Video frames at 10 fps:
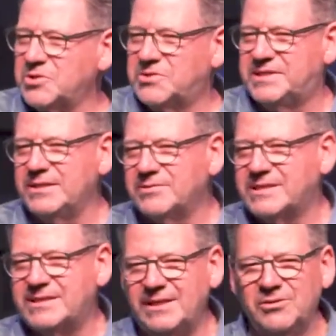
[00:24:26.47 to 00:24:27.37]
too
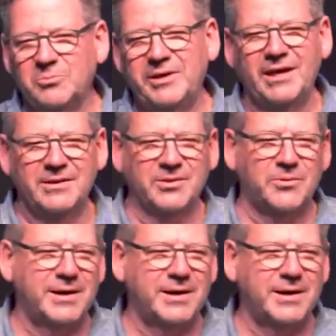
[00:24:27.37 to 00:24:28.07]
seriously, you'll be out of the